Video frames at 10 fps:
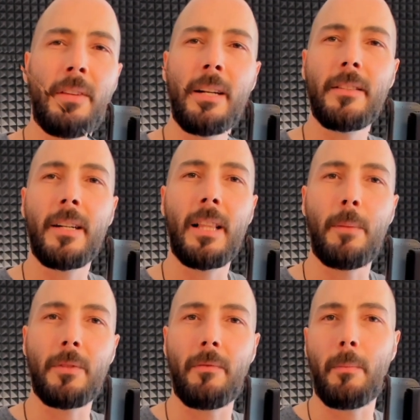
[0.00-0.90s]
giving us a
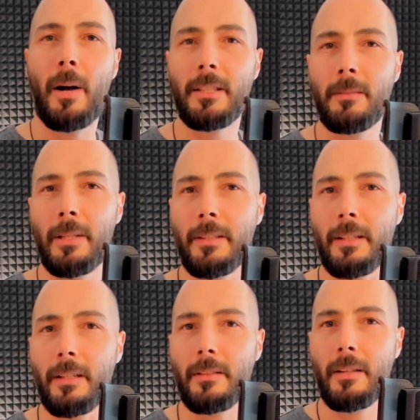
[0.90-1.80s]
glimpse of the
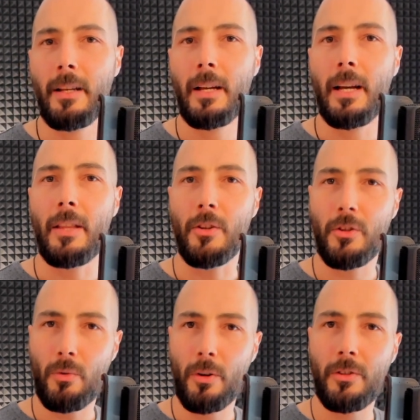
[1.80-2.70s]
possibilities
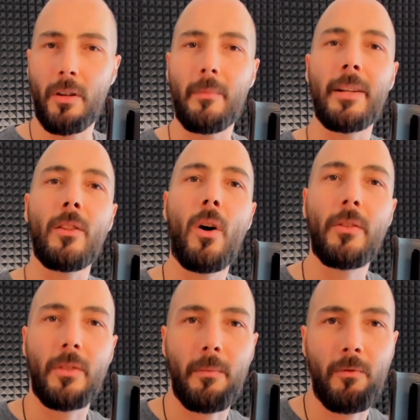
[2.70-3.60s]
in the short term and
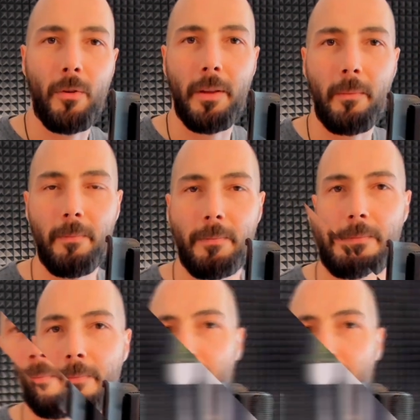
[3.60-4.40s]
long term for them.